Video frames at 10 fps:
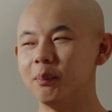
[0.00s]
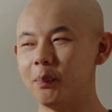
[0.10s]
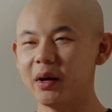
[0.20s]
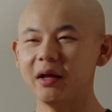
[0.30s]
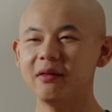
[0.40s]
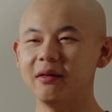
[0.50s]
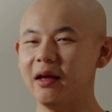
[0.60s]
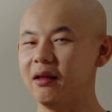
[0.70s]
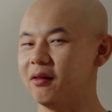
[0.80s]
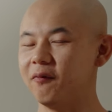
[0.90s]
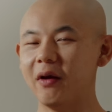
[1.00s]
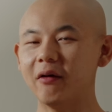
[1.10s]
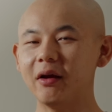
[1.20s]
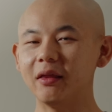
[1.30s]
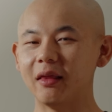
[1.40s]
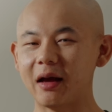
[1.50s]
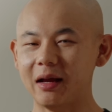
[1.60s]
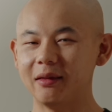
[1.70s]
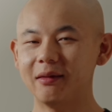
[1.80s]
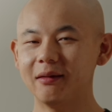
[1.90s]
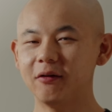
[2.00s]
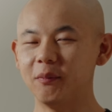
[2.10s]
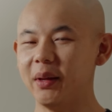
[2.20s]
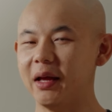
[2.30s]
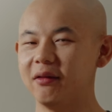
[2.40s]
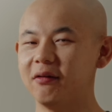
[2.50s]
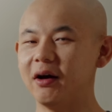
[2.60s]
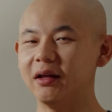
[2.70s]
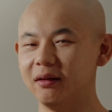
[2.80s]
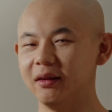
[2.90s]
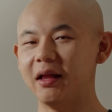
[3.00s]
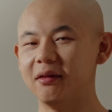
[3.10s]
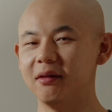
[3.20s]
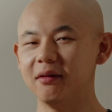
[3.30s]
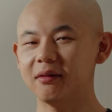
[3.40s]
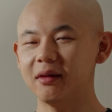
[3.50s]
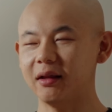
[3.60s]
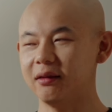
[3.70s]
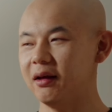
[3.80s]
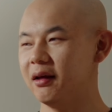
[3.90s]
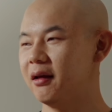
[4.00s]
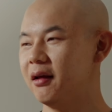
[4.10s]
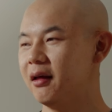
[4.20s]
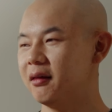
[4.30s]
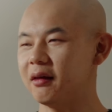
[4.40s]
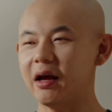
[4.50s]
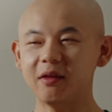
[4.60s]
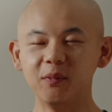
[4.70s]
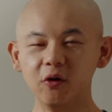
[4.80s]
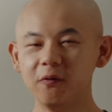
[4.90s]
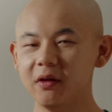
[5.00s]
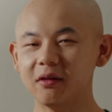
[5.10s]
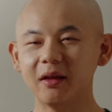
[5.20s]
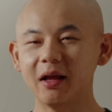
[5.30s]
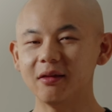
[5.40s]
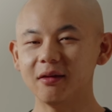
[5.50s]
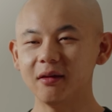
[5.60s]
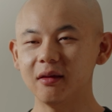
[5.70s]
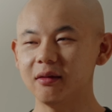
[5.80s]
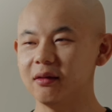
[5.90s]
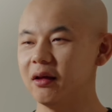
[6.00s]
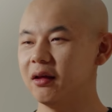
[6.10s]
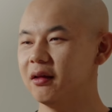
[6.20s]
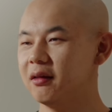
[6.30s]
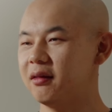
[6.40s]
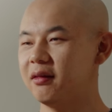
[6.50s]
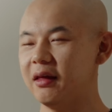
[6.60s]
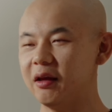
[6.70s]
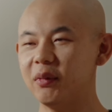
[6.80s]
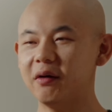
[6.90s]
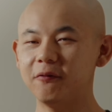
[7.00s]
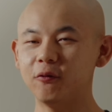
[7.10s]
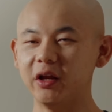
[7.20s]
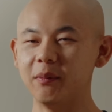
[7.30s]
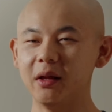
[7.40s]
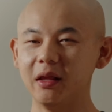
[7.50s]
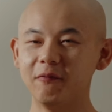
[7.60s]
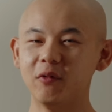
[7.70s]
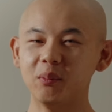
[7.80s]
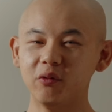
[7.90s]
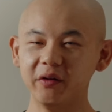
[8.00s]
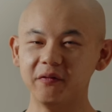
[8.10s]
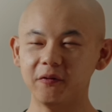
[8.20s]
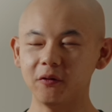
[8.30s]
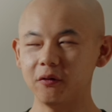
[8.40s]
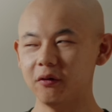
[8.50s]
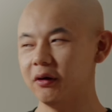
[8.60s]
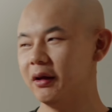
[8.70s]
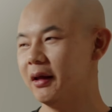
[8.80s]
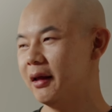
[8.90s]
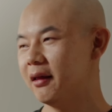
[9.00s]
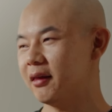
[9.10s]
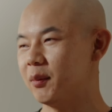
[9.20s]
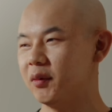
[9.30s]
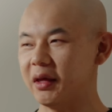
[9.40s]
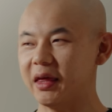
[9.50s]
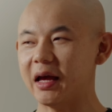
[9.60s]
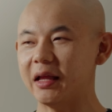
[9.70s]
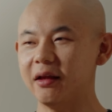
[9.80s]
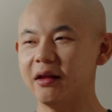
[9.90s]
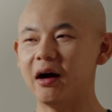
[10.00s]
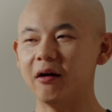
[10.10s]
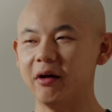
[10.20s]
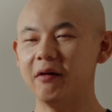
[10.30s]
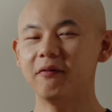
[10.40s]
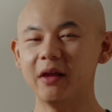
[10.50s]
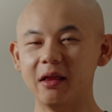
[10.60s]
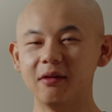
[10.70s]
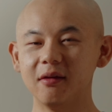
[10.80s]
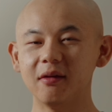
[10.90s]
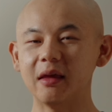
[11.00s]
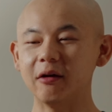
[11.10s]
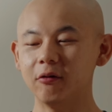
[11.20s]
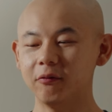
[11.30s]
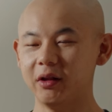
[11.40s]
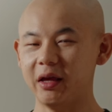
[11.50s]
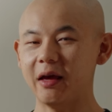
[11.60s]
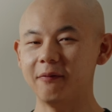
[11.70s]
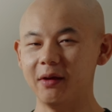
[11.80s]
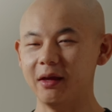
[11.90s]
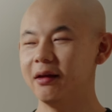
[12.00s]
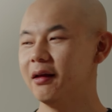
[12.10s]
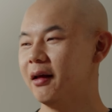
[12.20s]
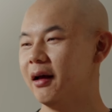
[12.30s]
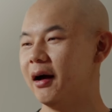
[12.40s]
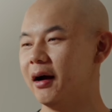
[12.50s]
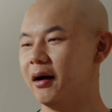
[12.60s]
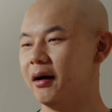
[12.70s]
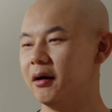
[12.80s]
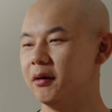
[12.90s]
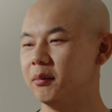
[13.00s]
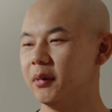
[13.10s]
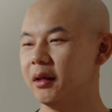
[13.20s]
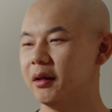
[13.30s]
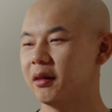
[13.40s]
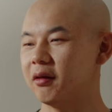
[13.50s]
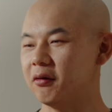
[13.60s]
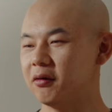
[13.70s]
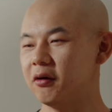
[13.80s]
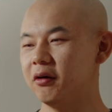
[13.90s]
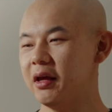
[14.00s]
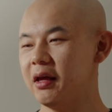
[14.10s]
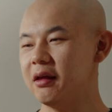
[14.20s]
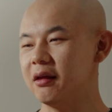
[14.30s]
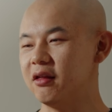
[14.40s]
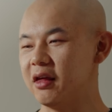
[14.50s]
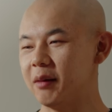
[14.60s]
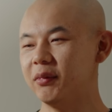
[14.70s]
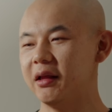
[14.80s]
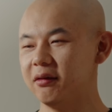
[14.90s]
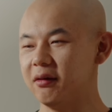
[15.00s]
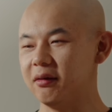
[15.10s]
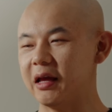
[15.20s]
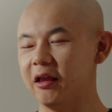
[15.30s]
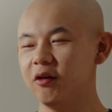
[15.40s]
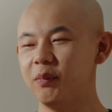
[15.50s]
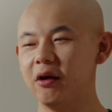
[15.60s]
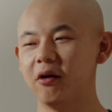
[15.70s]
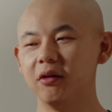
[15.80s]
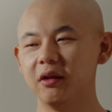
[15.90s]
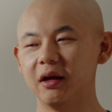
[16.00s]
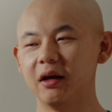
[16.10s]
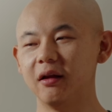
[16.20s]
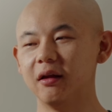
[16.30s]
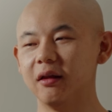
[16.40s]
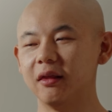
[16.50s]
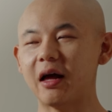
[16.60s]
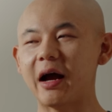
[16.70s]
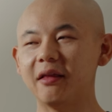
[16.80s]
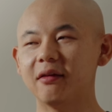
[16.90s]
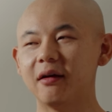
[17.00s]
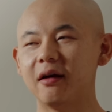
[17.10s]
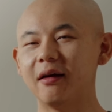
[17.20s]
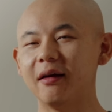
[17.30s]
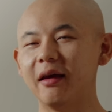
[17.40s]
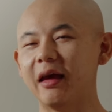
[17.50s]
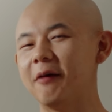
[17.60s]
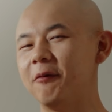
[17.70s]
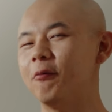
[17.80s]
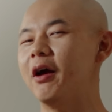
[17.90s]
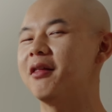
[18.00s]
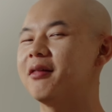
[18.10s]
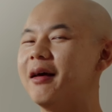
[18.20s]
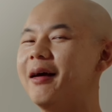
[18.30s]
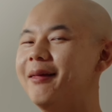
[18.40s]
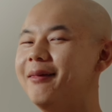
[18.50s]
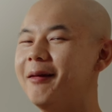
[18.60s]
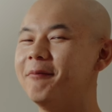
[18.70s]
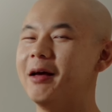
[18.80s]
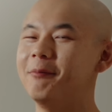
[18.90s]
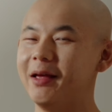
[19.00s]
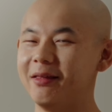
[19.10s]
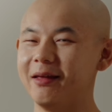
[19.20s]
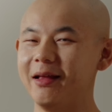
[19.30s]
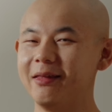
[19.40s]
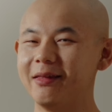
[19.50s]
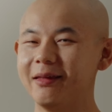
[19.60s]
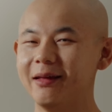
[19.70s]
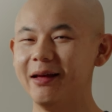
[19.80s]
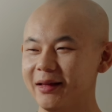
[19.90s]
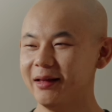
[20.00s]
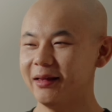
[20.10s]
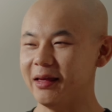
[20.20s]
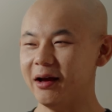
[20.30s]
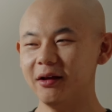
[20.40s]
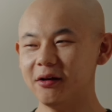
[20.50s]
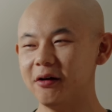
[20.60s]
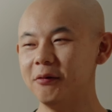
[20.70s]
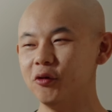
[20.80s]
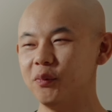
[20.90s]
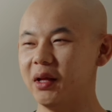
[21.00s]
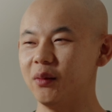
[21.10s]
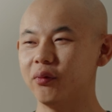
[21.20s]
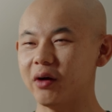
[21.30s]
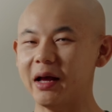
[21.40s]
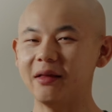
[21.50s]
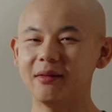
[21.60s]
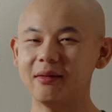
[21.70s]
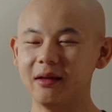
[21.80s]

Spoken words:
But it is very light compared to other lenses like the Zeiss Milvus lenses, the Sigma 40mm f1.4, some of the Canon RF lenses, they're all really heavy. So Sony GM lenses tend to be on the lighter, heavyweight side, if that makes sense. The other con would be the price.